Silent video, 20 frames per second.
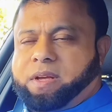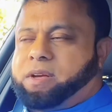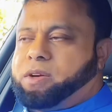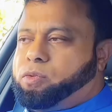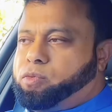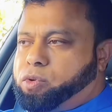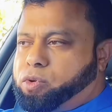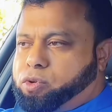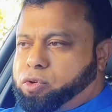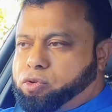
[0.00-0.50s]

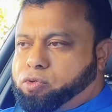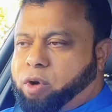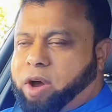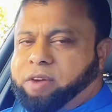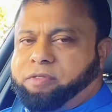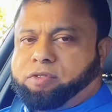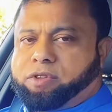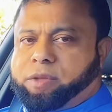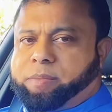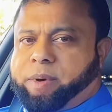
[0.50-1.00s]
We could drive
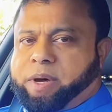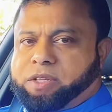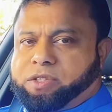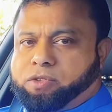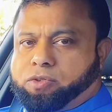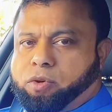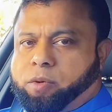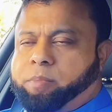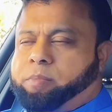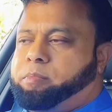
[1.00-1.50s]
on the bus
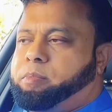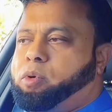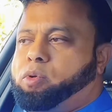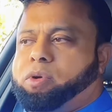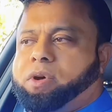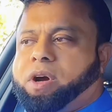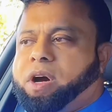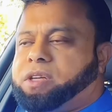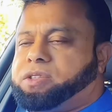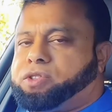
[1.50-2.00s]
stop, but we
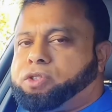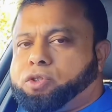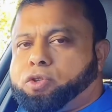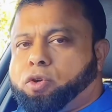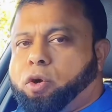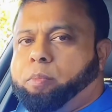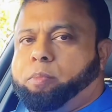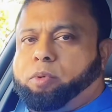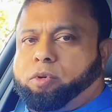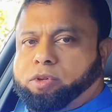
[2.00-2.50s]
can't
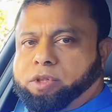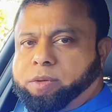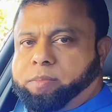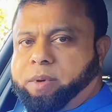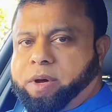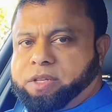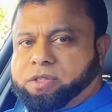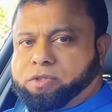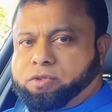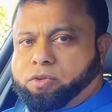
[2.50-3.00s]
stop on the
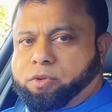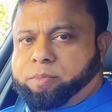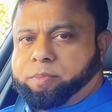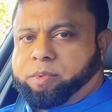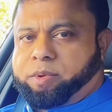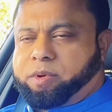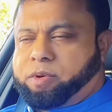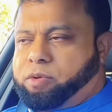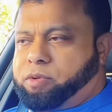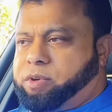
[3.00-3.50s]
bus stop.
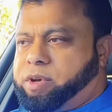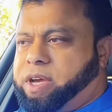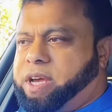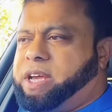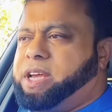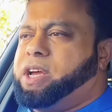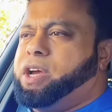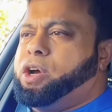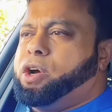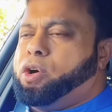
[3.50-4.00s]
Okay,
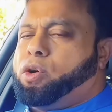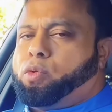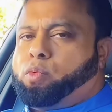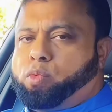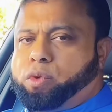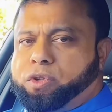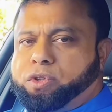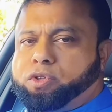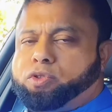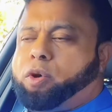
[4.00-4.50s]

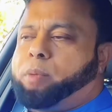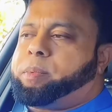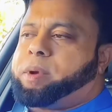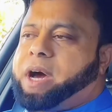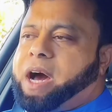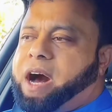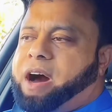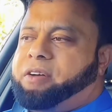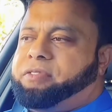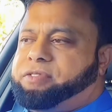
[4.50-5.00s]
we stopped
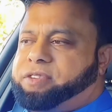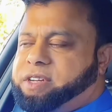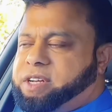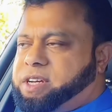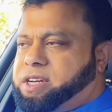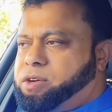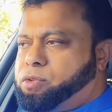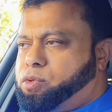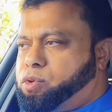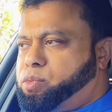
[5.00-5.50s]
after.
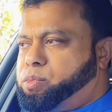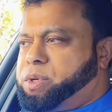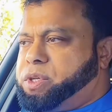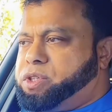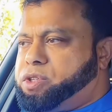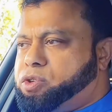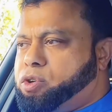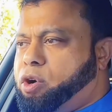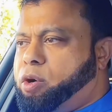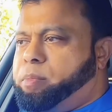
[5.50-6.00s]
When we
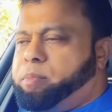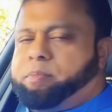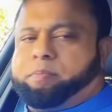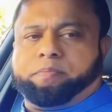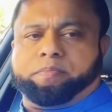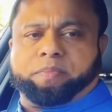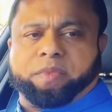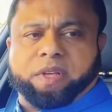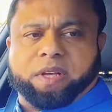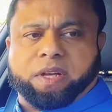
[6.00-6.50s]
stop
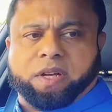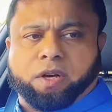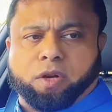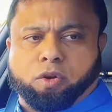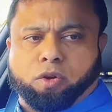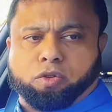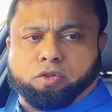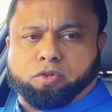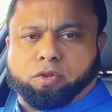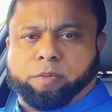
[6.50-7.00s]

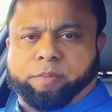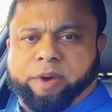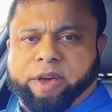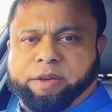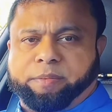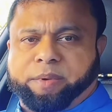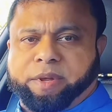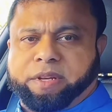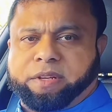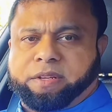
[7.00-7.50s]
close to the
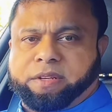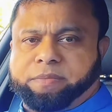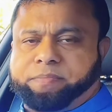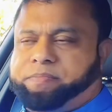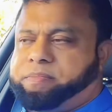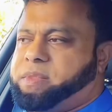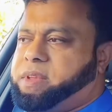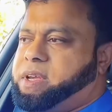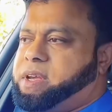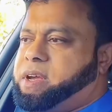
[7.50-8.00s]
pavement,
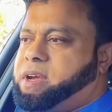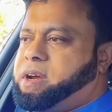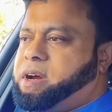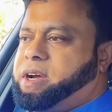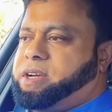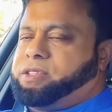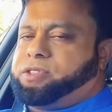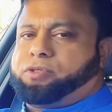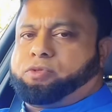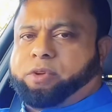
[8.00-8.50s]
car
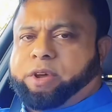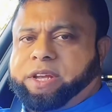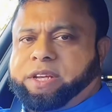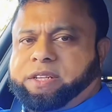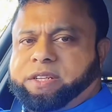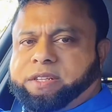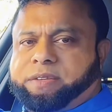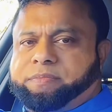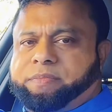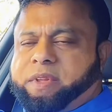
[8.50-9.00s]
is
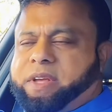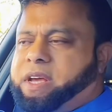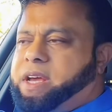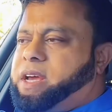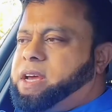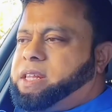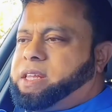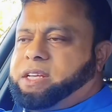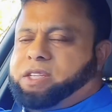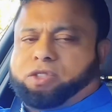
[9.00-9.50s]
straight.
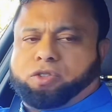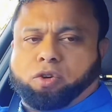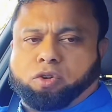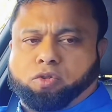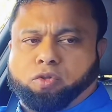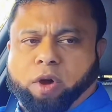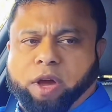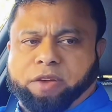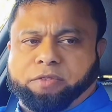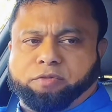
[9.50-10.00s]
There is no
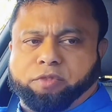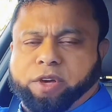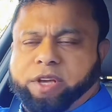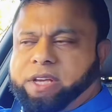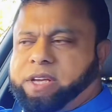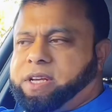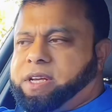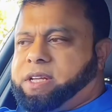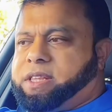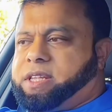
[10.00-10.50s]
driveway.
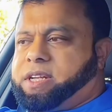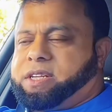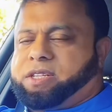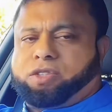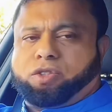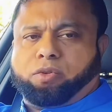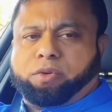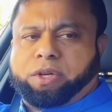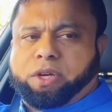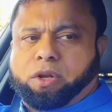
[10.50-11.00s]
There is
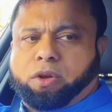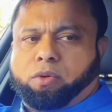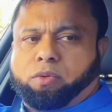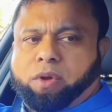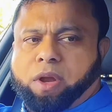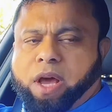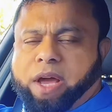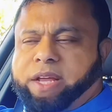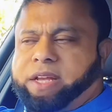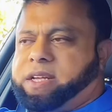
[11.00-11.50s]
no yellow
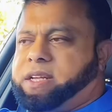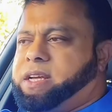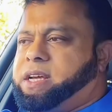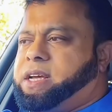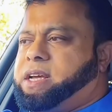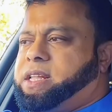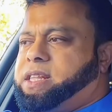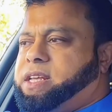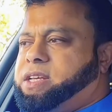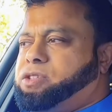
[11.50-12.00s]
line.
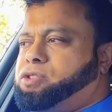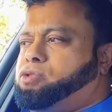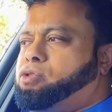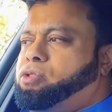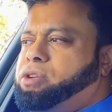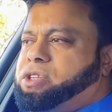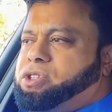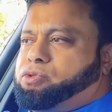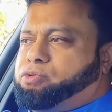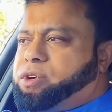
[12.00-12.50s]
There is no
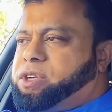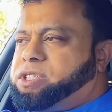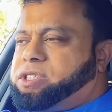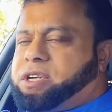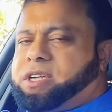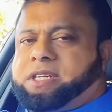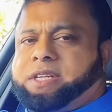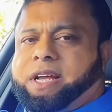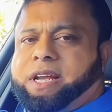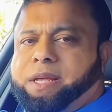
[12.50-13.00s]
restriction
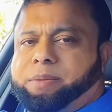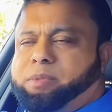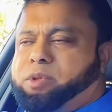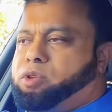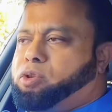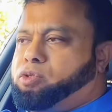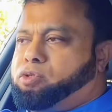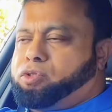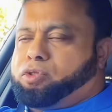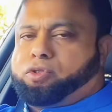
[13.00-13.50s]
telling me
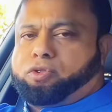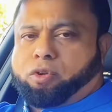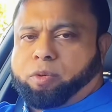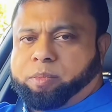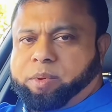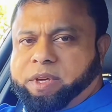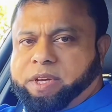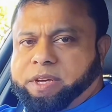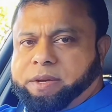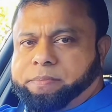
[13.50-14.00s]
not to stop
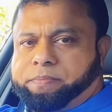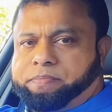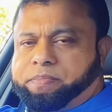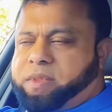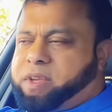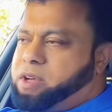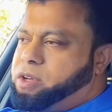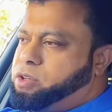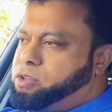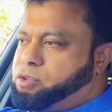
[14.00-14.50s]
here.
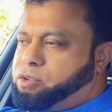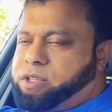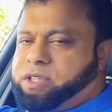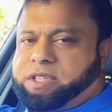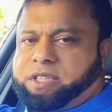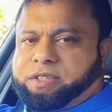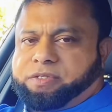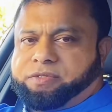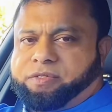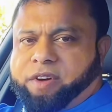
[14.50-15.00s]
So this
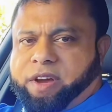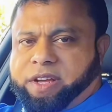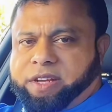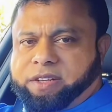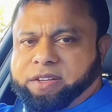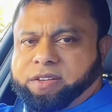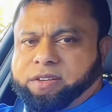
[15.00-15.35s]
is fine.